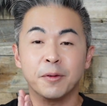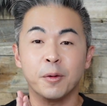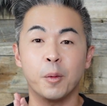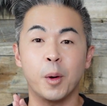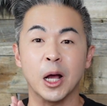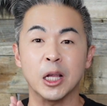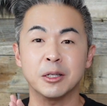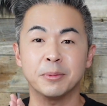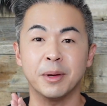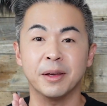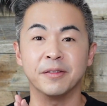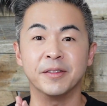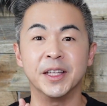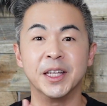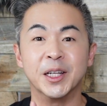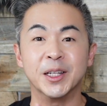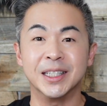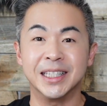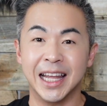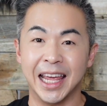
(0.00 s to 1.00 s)
for watching my
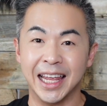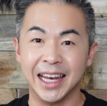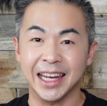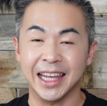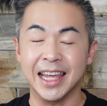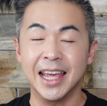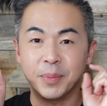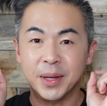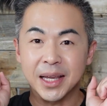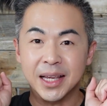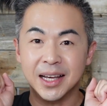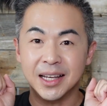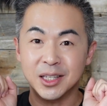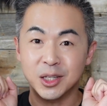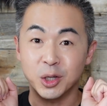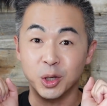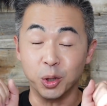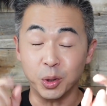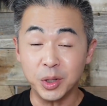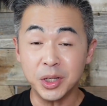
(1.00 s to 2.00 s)
video daily
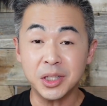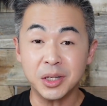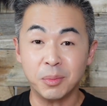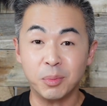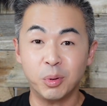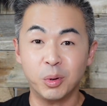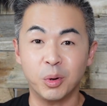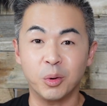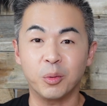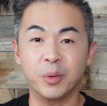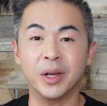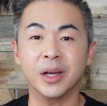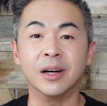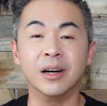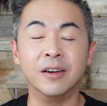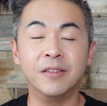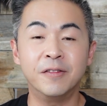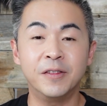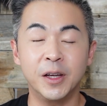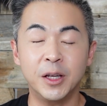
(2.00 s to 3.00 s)
because your support we
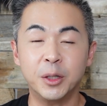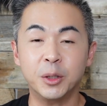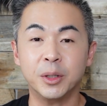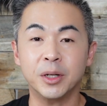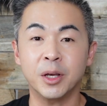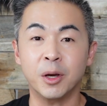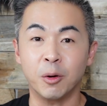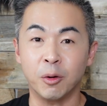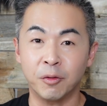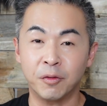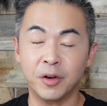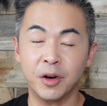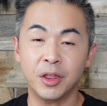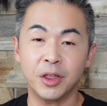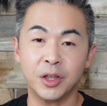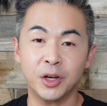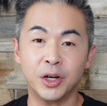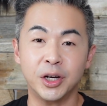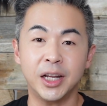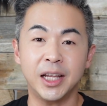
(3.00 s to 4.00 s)
are officially over
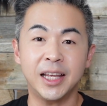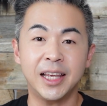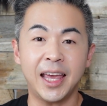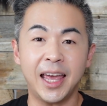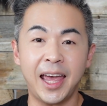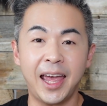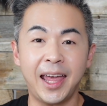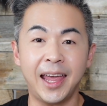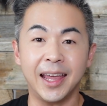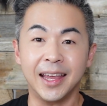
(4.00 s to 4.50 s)
30k.